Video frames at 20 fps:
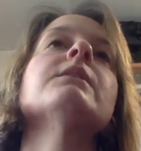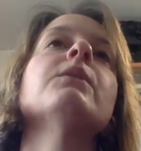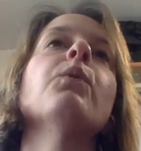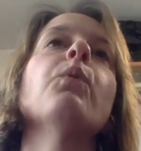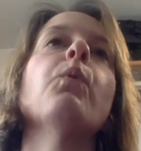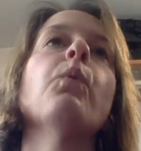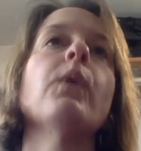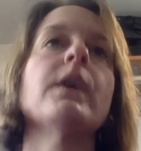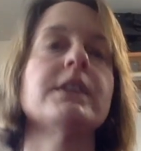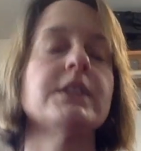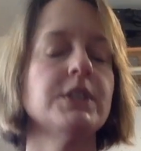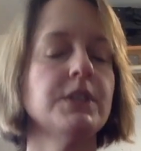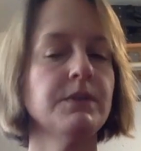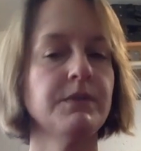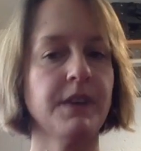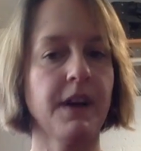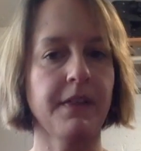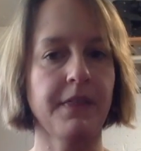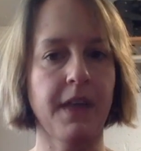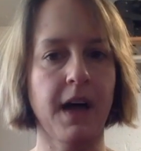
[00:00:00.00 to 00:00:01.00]
Once you've
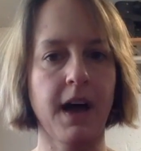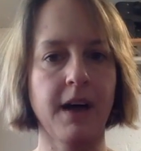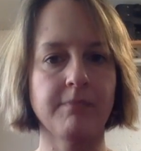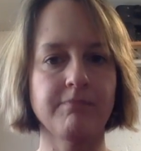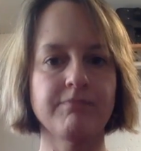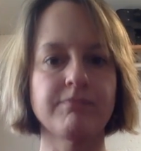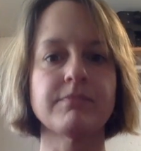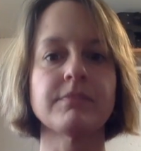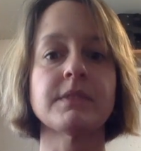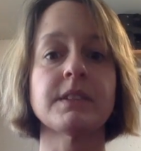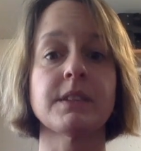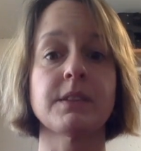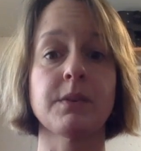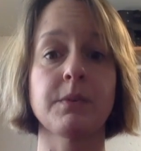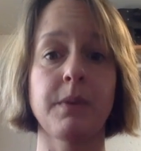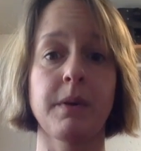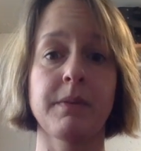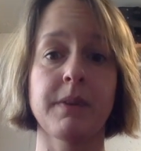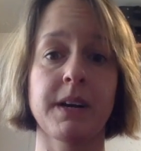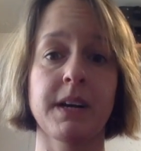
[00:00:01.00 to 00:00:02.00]
done that, this is
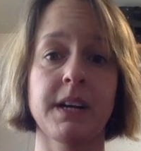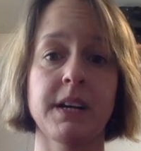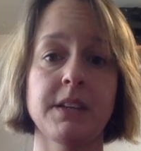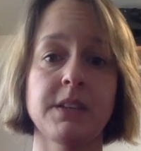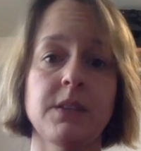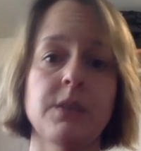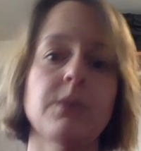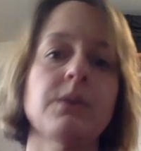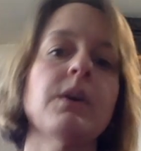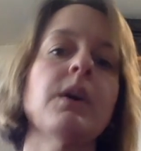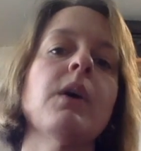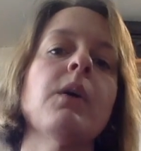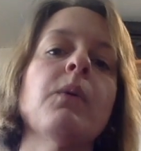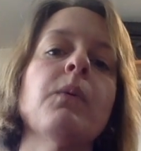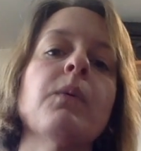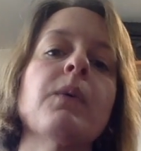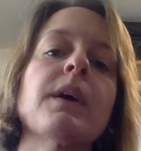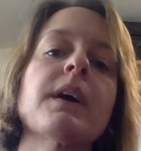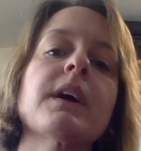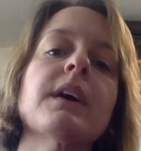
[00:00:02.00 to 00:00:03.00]
what we're going to do.
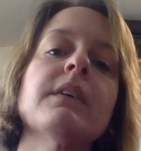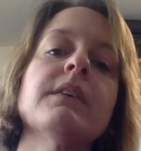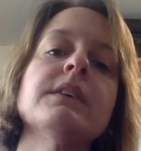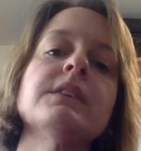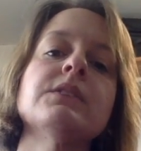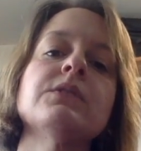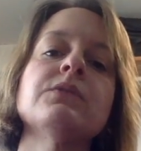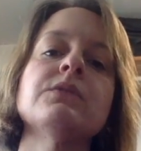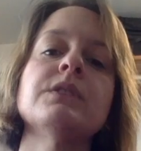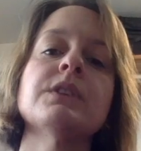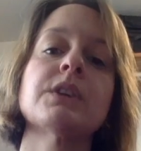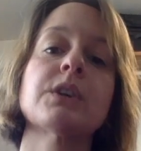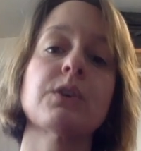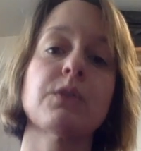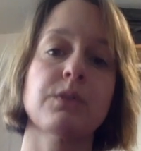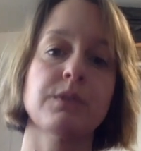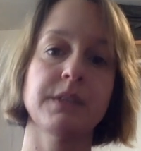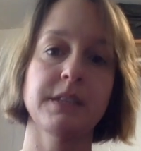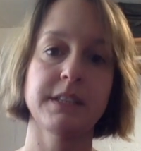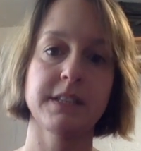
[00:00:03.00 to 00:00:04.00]
We're going to
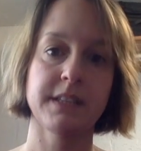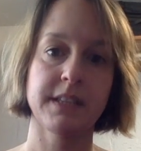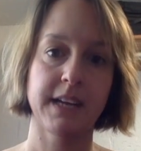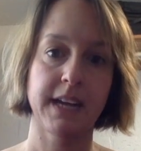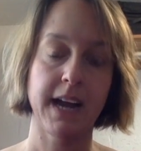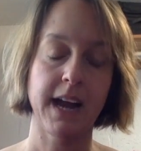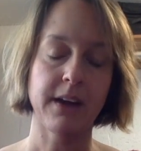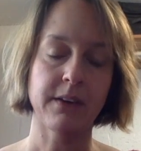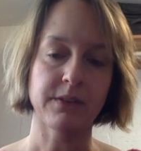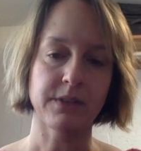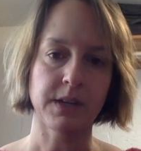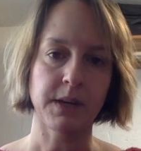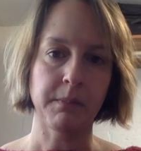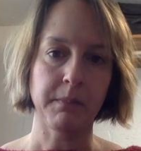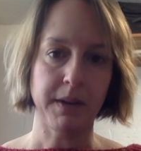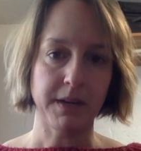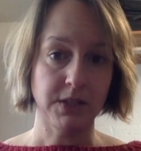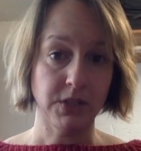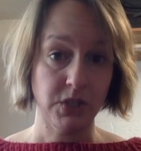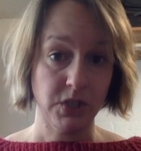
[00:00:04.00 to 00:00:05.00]
decrease the counting
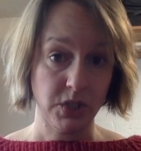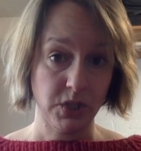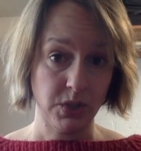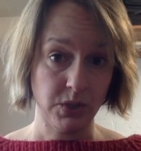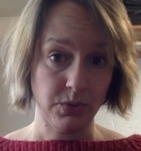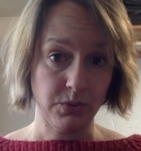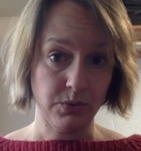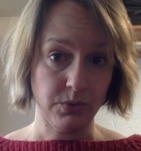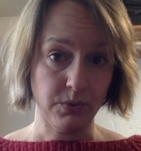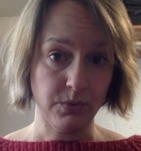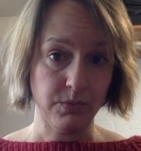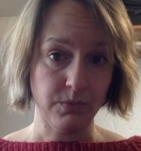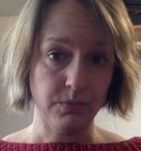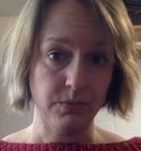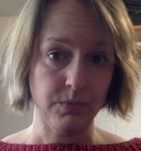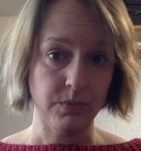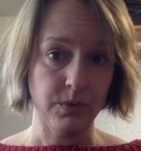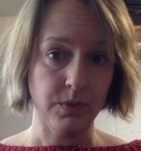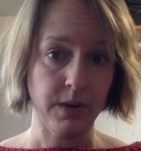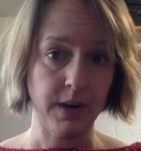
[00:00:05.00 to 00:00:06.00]
by 2,
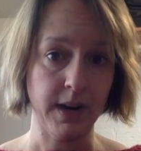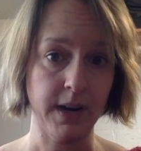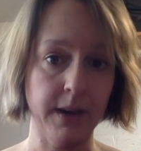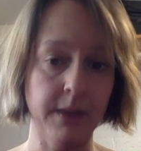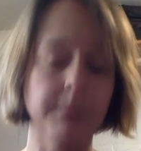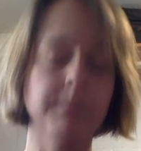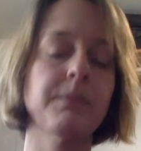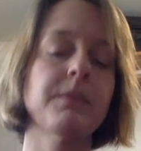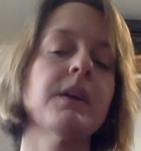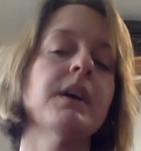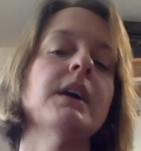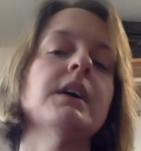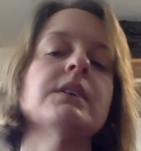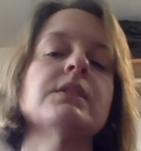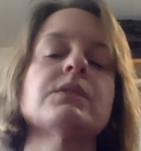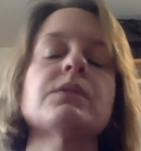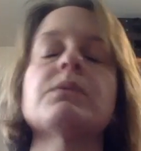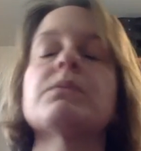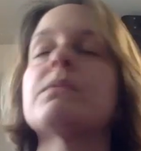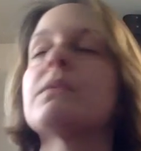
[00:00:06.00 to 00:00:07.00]
okay?
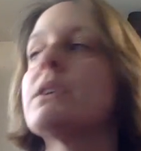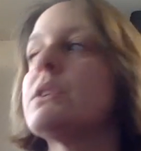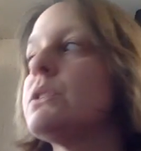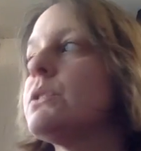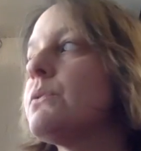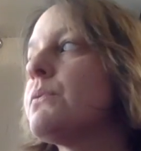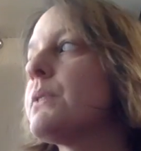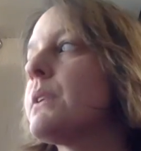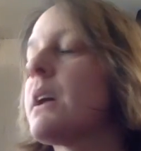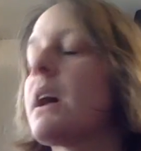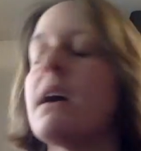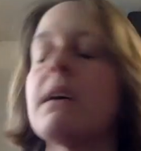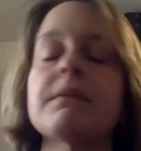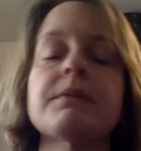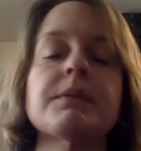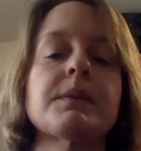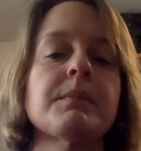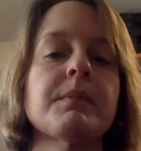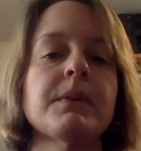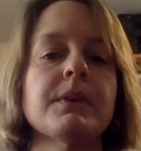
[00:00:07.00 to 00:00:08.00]
So once you feel
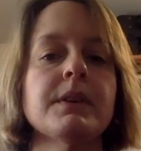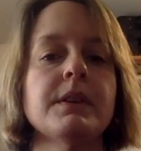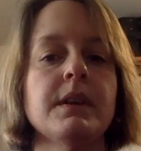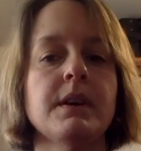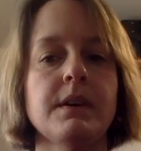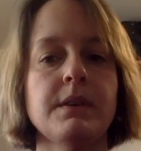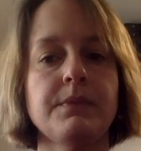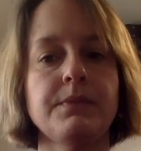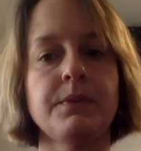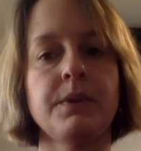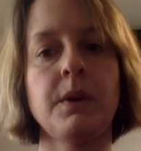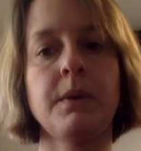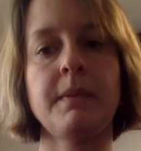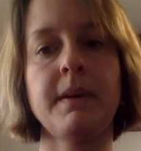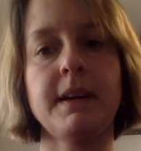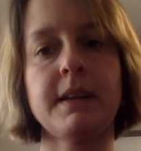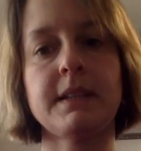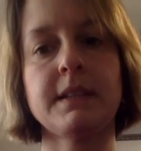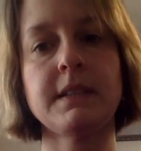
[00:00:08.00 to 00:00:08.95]
comfortable enough, go back to